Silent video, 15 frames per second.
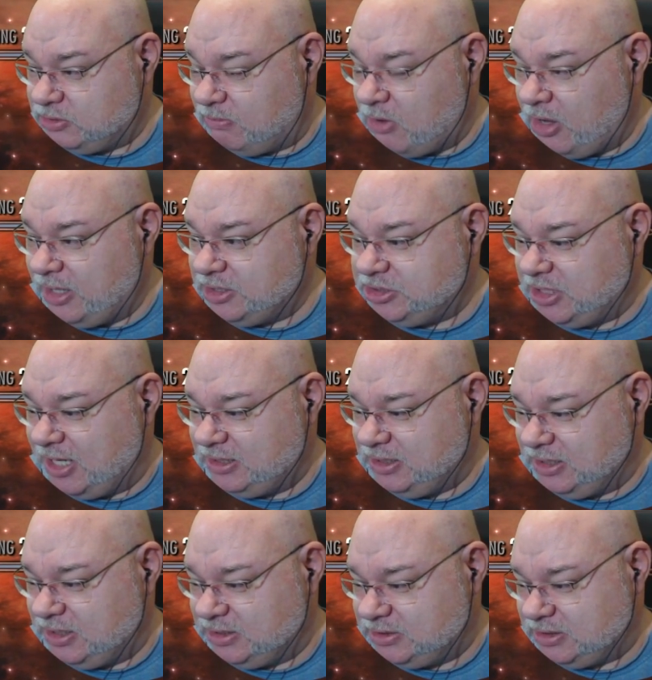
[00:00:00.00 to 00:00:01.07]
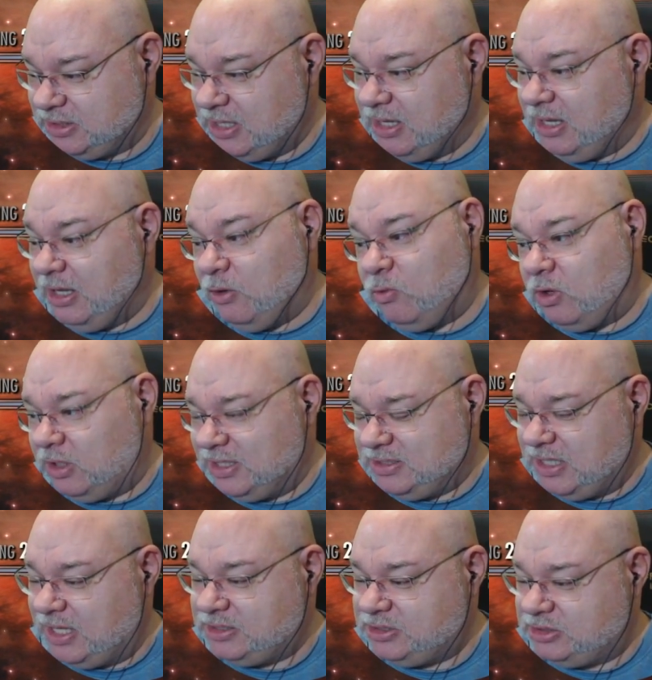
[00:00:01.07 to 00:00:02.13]
that my Enchanting is, well,
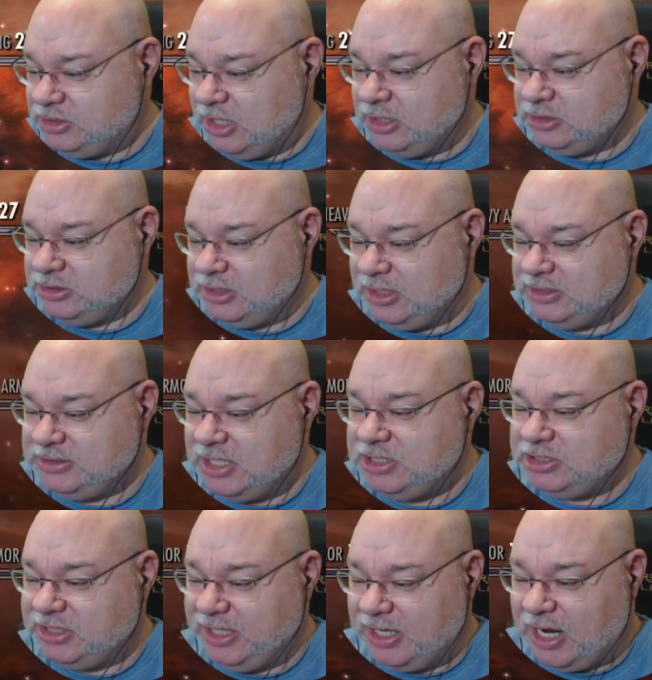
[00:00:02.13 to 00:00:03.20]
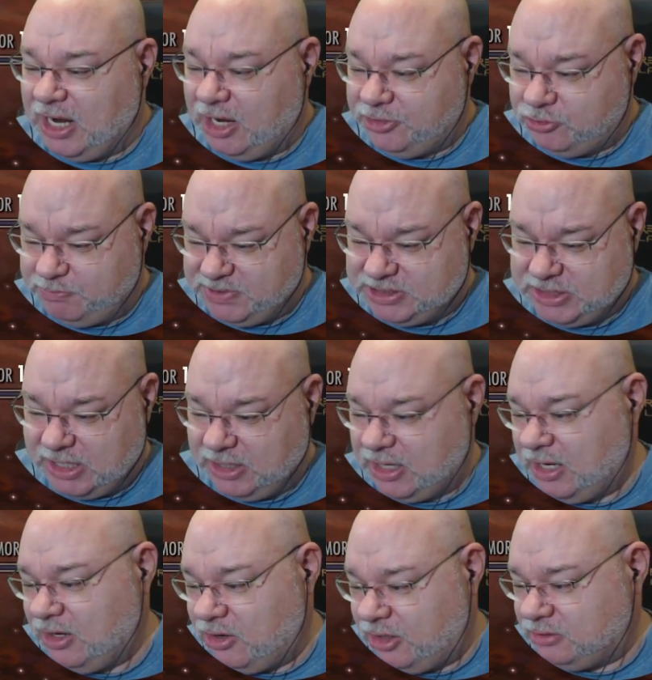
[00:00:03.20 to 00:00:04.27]
it's essentially at 100%,
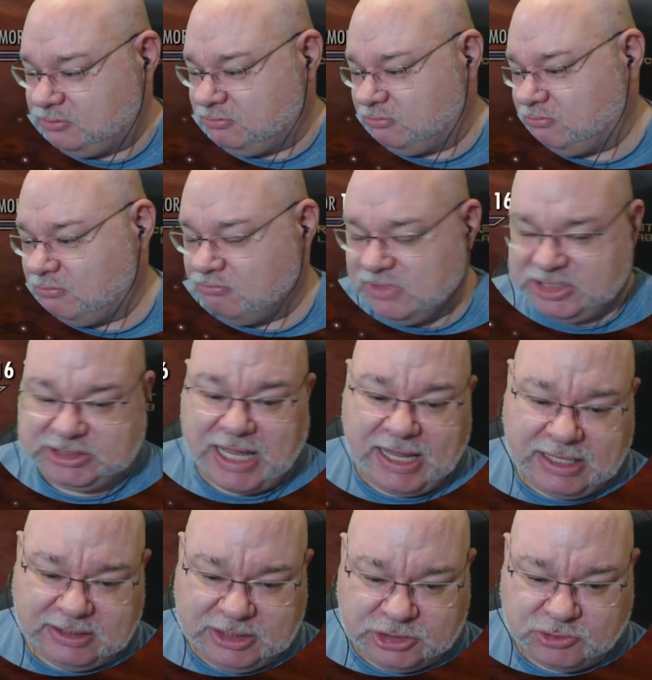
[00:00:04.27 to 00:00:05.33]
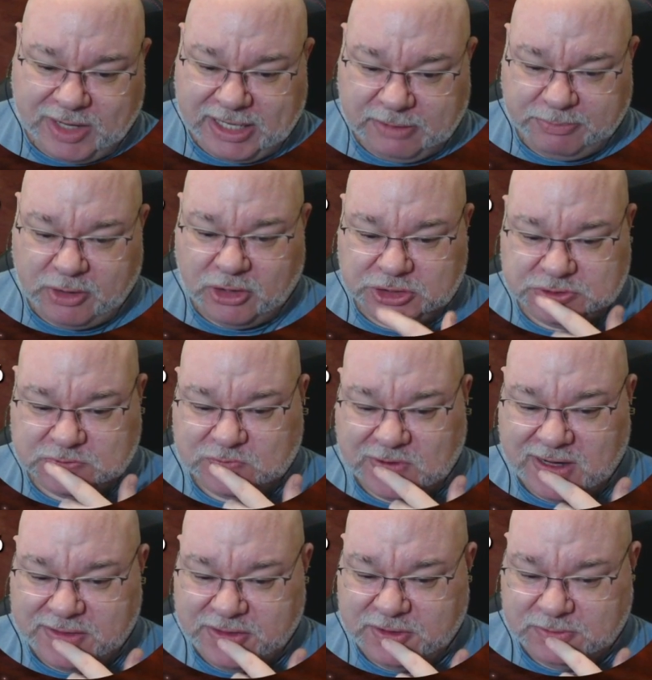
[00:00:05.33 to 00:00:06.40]
and I mistakenly drank a potion
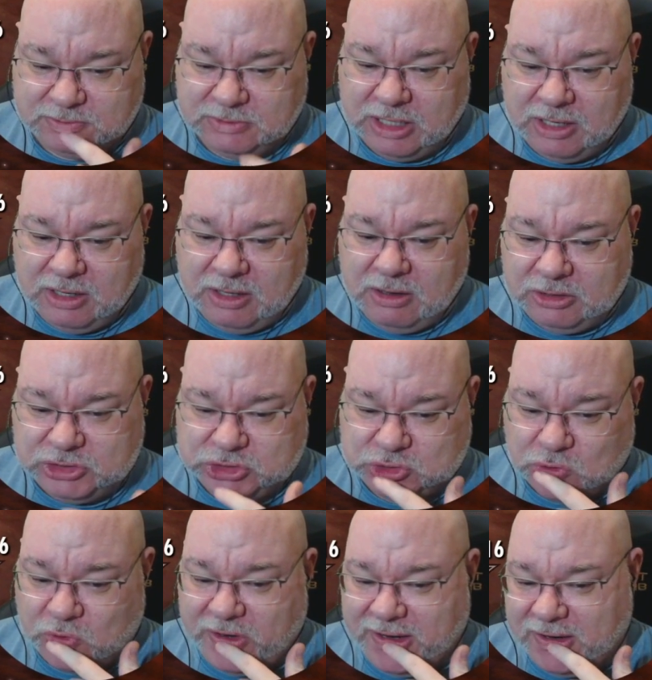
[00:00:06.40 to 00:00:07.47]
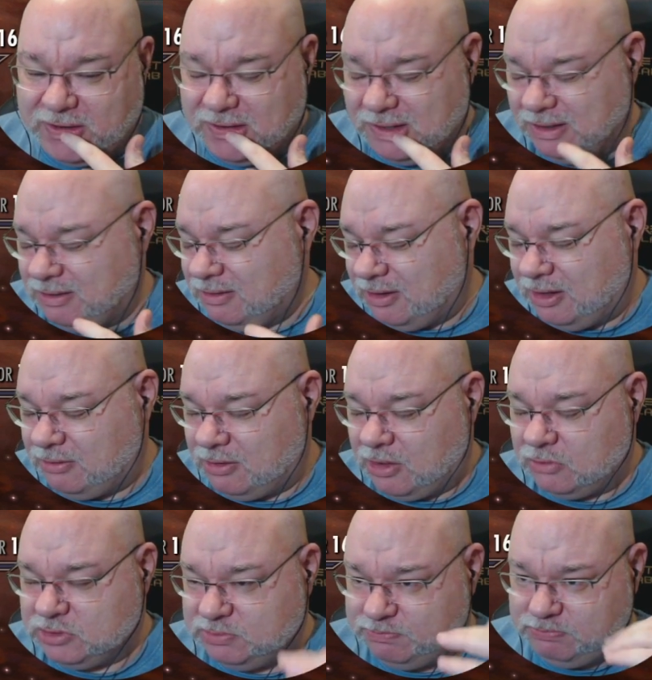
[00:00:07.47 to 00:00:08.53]
rather than storing it
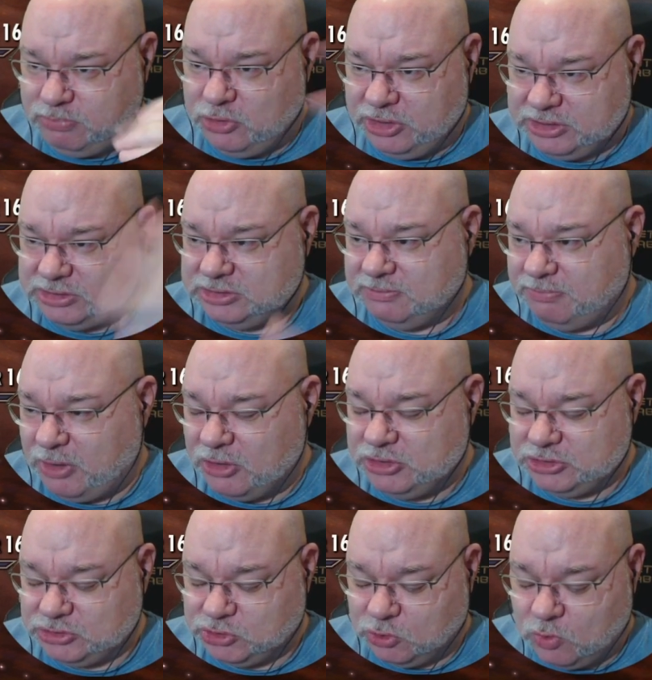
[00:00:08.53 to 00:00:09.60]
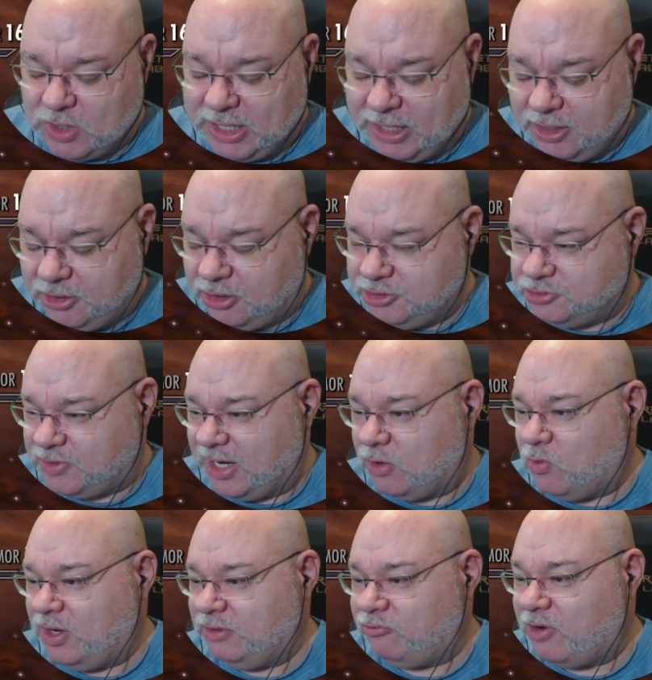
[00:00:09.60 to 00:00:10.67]
I was putting some potions away and I
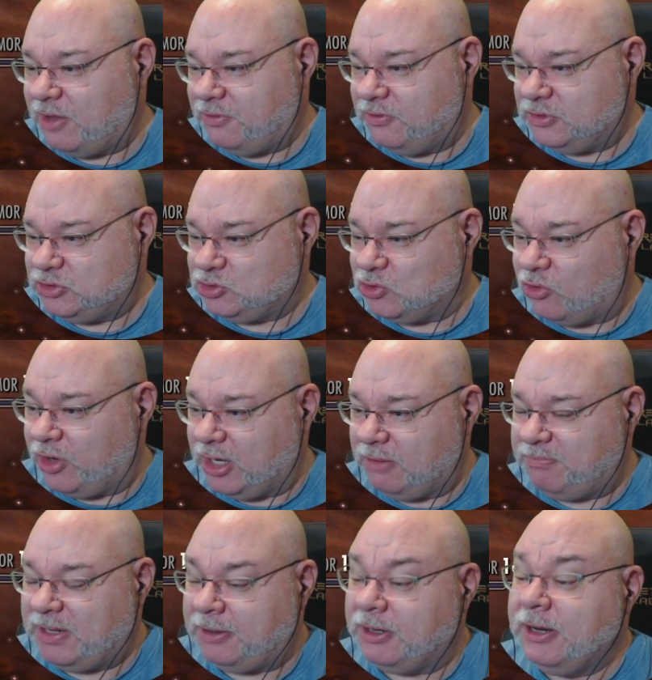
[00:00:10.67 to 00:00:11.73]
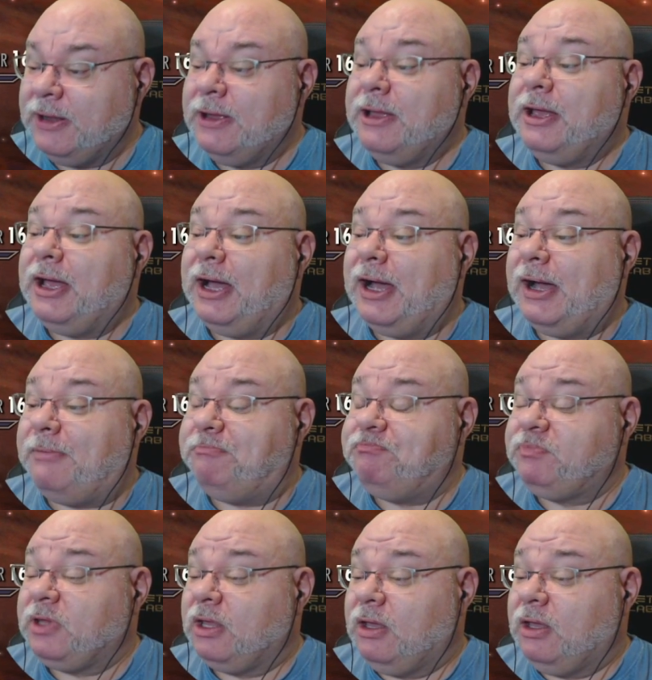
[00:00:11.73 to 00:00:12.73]
drank one rather than storing it. But I'm